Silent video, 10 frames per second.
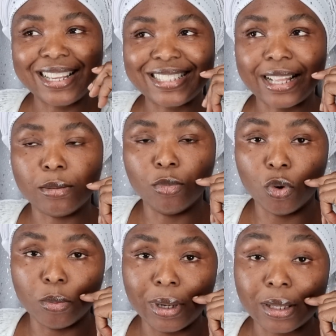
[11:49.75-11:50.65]
is at the
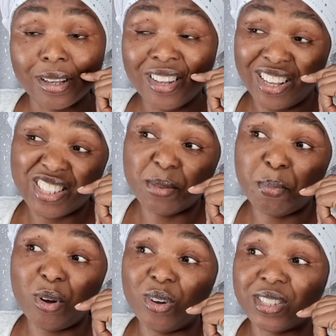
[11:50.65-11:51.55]
moment. I
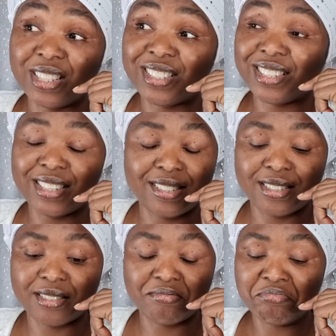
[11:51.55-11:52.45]
suppose
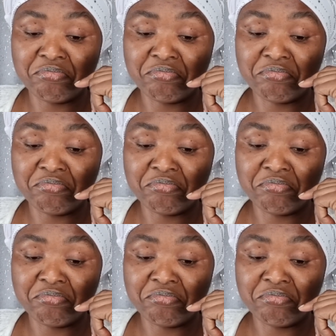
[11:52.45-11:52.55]
it's